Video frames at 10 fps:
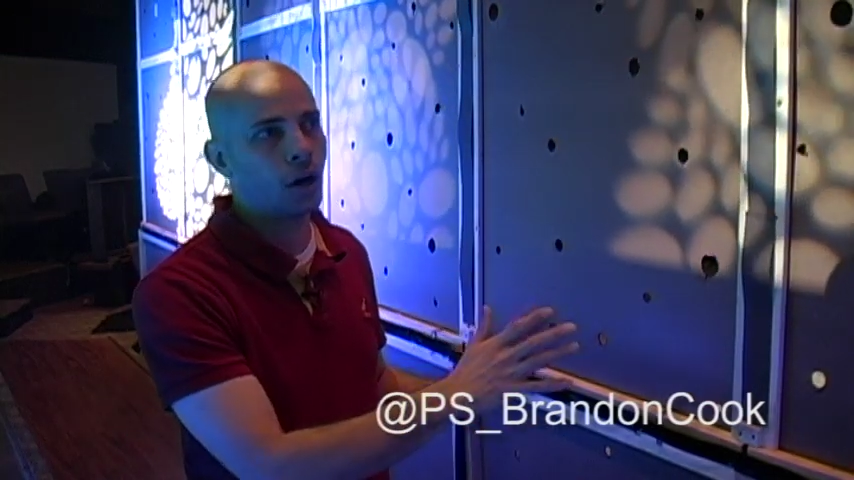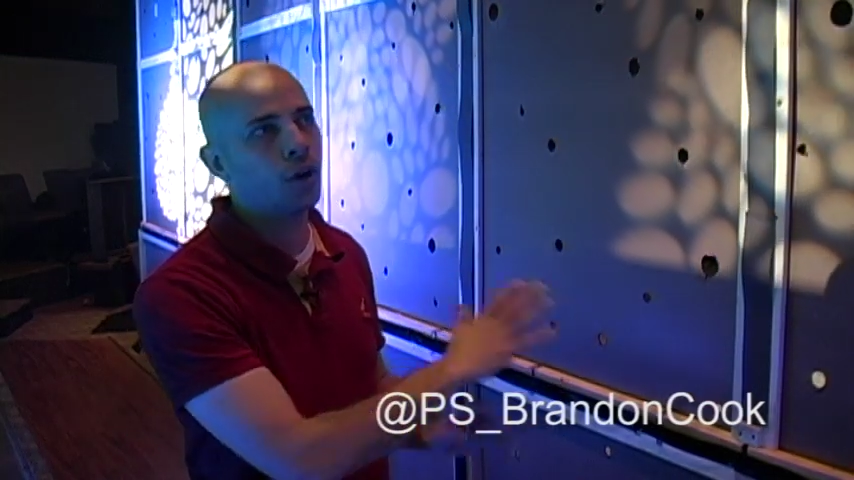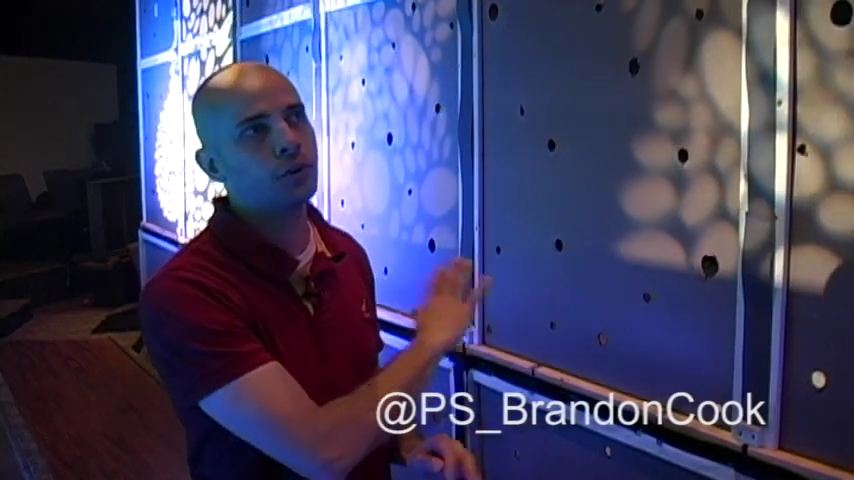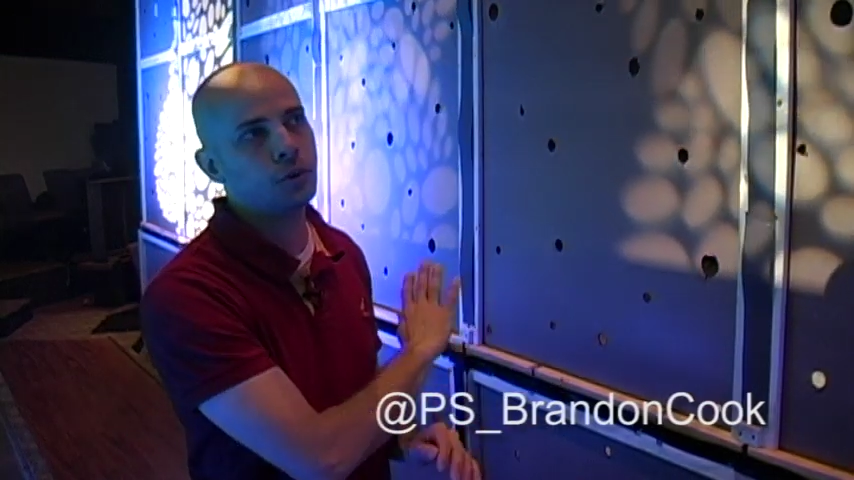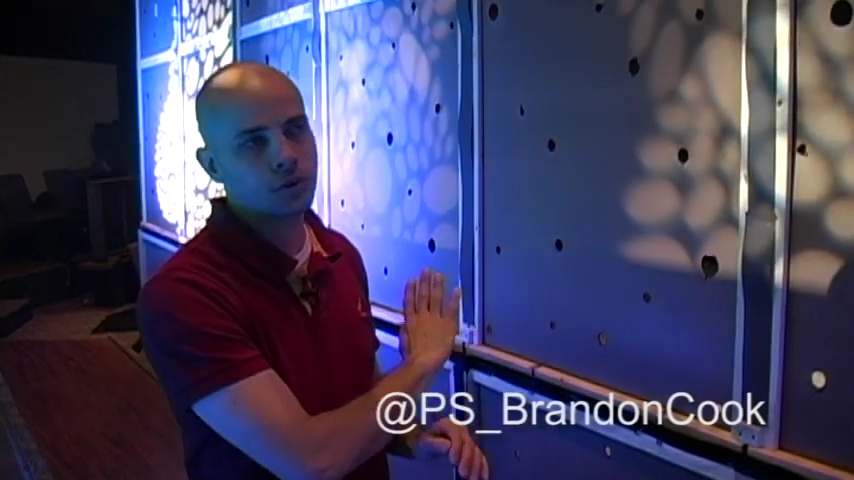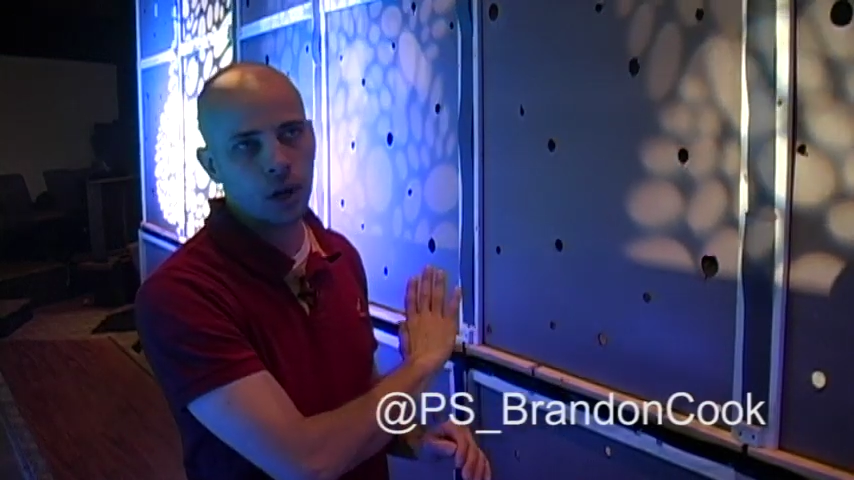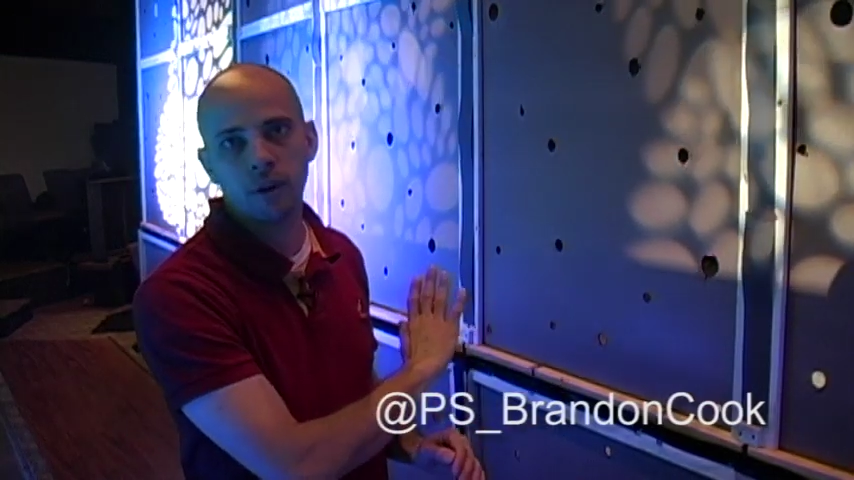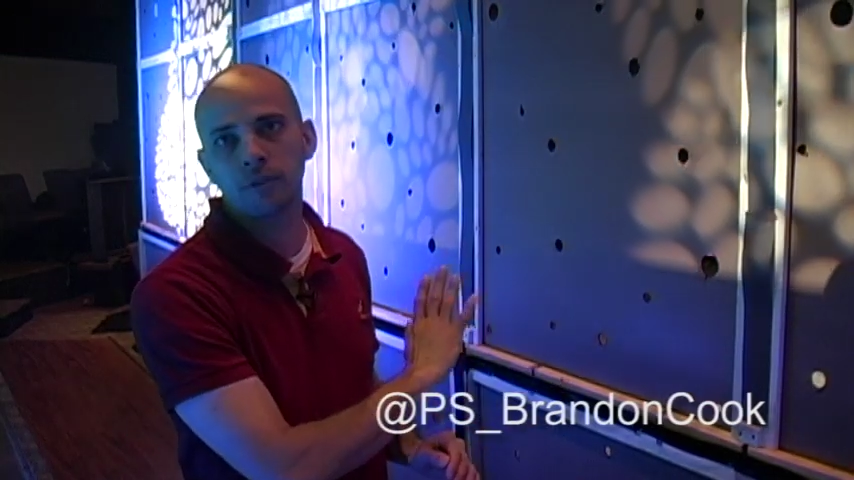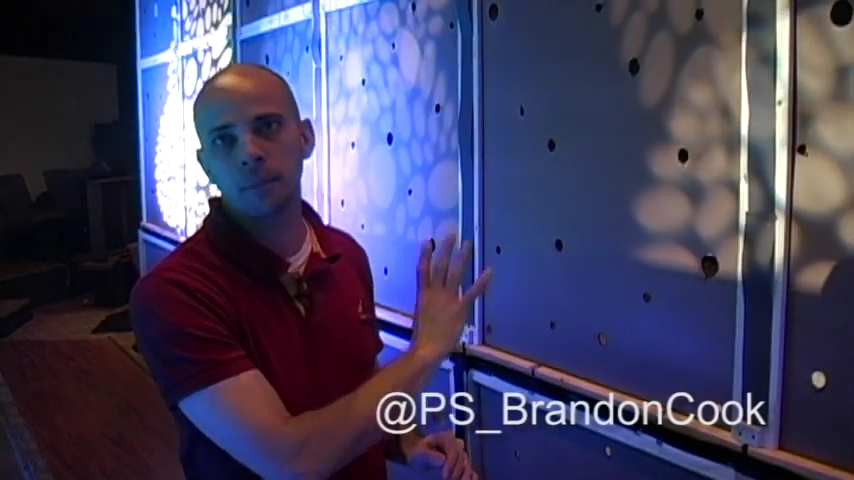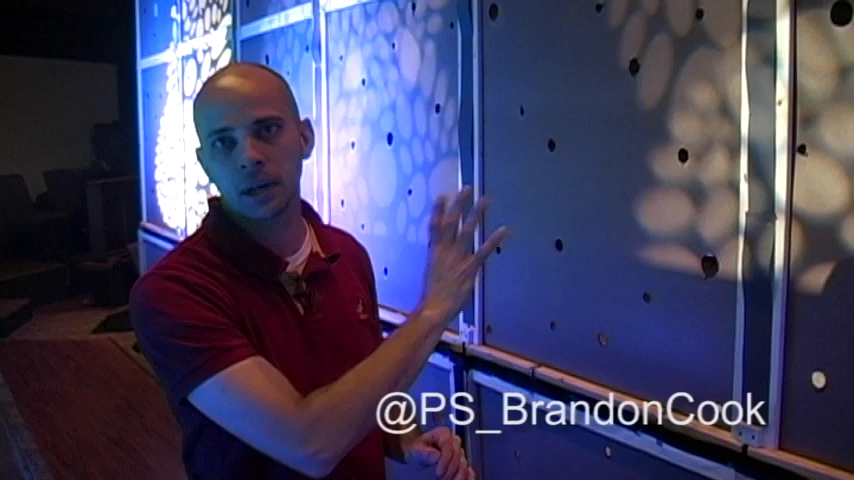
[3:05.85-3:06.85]
All you
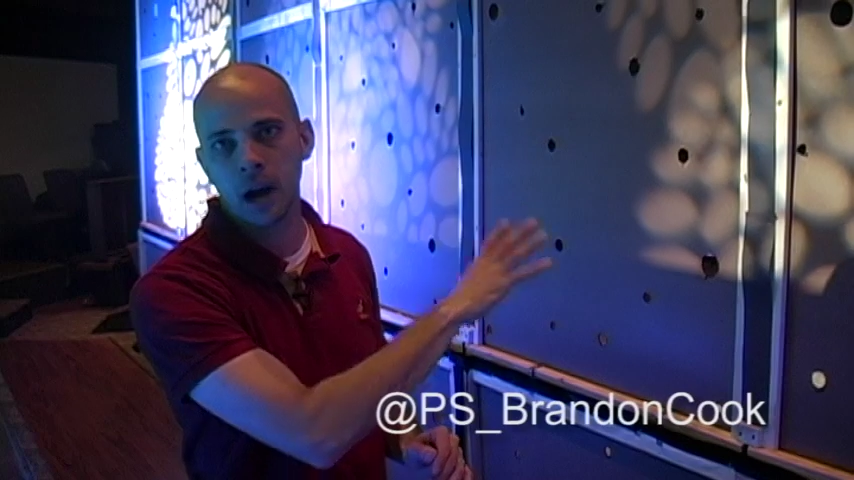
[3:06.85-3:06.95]
saw from the